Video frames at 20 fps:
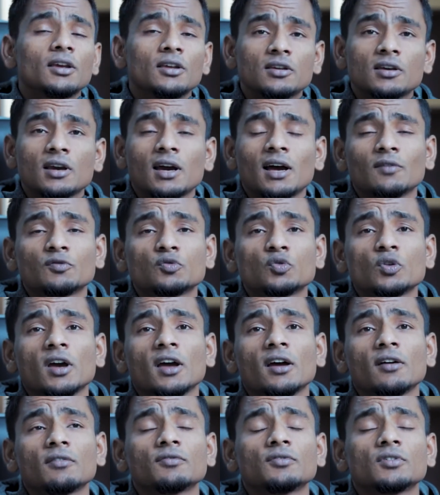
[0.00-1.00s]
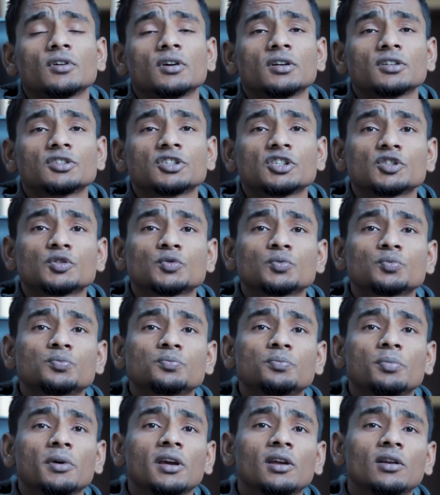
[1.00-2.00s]
you have to have a shutter
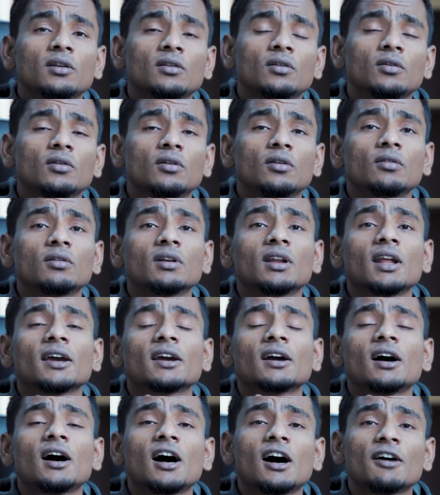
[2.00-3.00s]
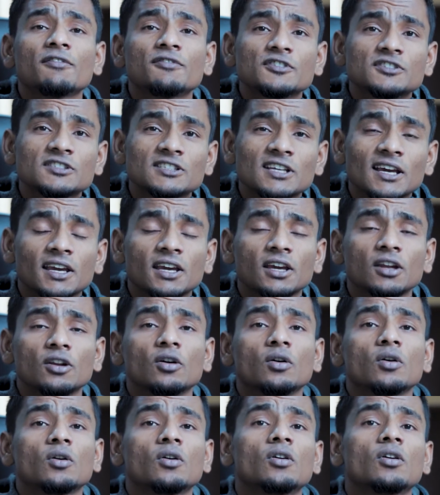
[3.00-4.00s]
speed or like a half a second
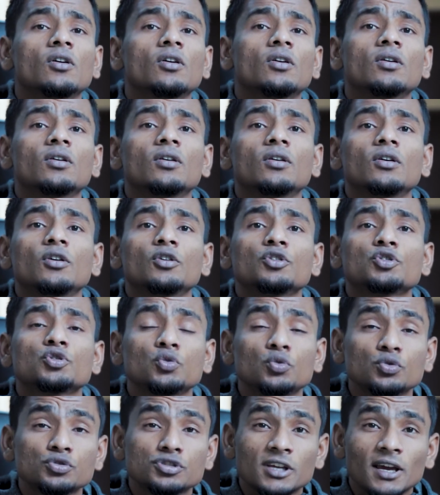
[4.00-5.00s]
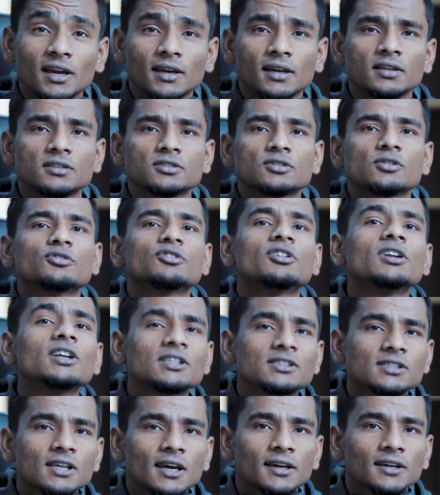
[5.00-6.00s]
or 2 seconds or 3
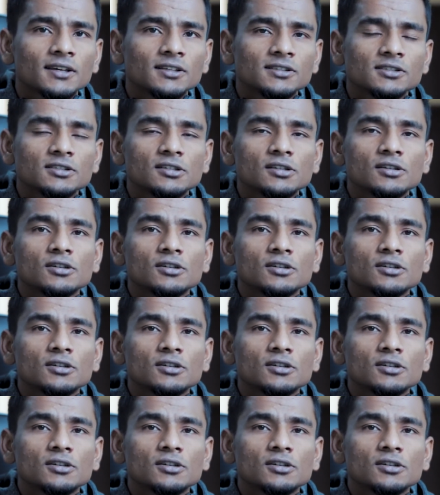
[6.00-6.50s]
seconds.